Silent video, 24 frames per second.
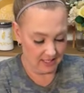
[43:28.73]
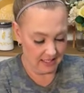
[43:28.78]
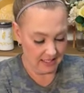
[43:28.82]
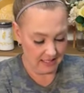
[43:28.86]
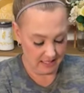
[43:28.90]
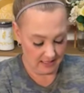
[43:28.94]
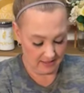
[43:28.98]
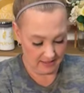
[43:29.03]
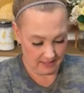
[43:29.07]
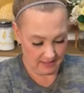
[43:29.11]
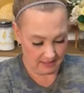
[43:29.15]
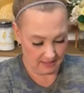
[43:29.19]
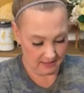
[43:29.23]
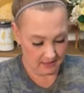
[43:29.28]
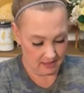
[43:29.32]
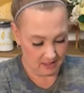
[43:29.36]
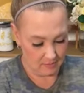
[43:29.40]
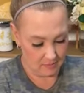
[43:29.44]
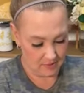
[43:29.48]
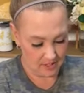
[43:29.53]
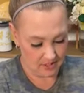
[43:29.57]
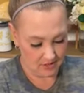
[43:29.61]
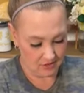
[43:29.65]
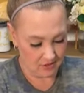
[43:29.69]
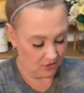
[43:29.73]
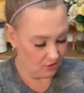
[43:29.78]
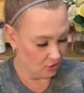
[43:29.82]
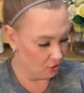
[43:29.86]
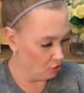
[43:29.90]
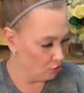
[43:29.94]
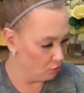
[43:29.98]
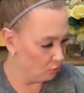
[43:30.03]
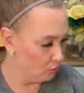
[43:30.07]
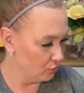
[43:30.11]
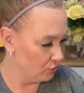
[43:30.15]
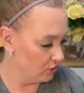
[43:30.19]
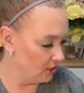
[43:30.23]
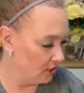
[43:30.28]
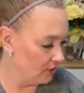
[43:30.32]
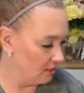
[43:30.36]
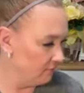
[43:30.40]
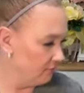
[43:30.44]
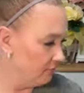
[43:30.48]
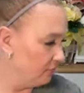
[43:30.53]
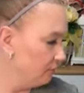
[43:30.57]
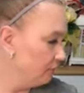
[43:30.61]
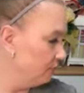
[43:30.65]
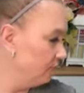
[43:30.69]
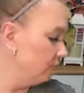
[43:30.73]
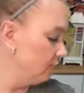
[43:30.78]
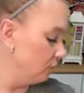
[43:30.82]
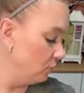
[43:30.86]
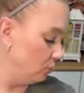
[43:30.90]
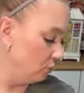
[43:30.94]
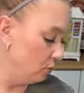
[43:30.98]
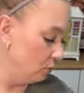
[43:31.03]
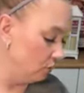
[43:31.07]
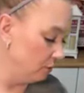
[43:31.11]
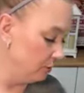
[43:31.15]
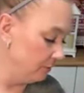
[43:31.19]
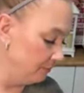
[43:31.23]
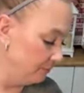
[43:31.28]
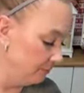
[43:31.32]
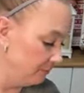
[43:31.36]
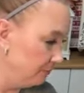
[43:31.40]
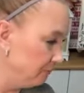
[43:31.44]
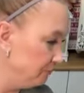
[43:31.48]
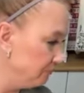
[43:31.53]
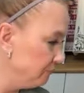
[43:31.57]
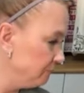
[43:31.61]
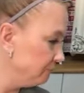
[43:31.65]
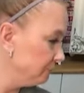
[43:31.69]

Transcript: And I think that's gonna be so pretty for fall.